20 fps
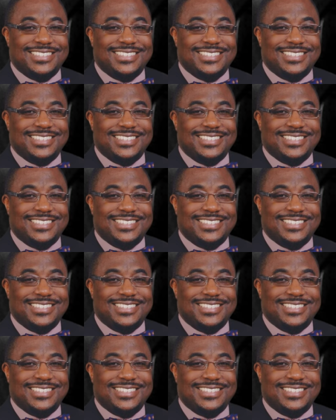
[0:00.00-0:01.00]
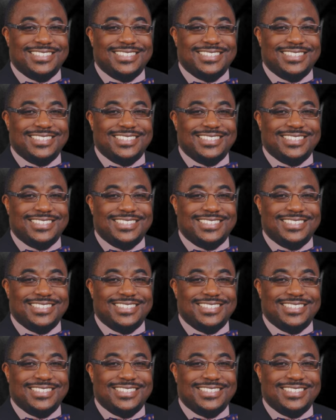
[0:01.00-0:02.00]

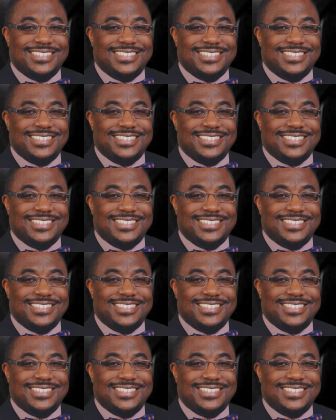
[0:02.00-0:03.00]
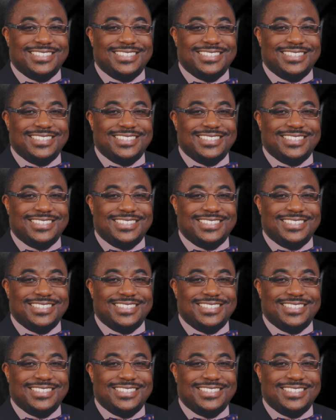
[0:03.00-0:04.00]

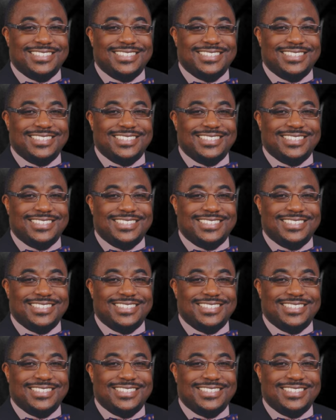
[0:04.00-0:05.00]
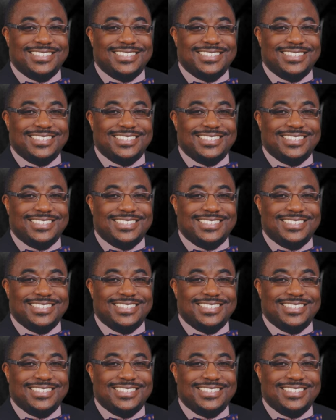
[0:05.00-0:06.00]

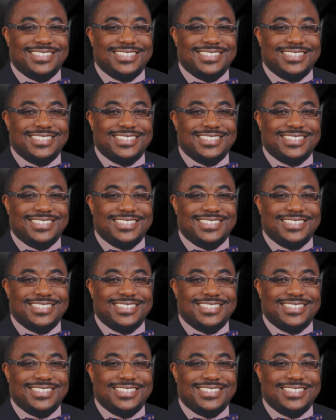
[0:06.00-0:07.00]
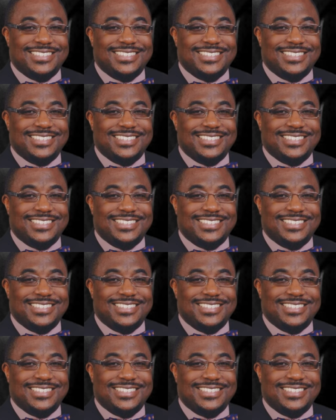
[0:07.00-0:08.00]
(no lip movement)